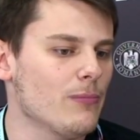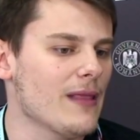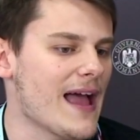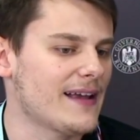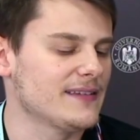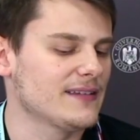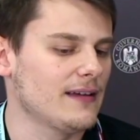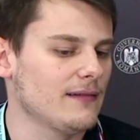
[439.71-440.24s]

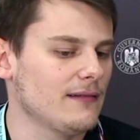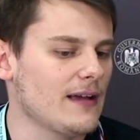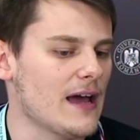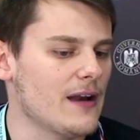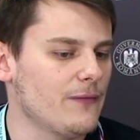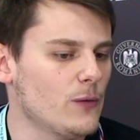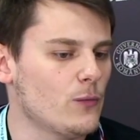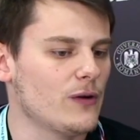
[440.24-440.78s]
black is
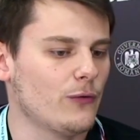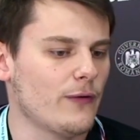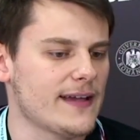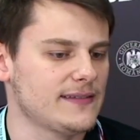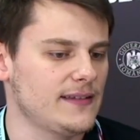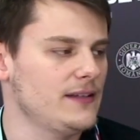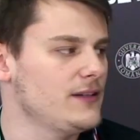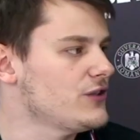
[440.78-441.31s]
kind of the one who
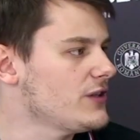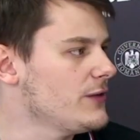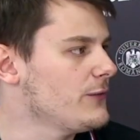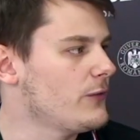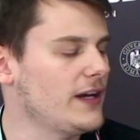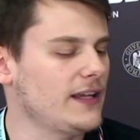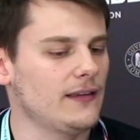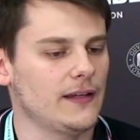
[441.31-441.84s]
has the
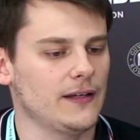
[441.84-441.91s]
initiative, right?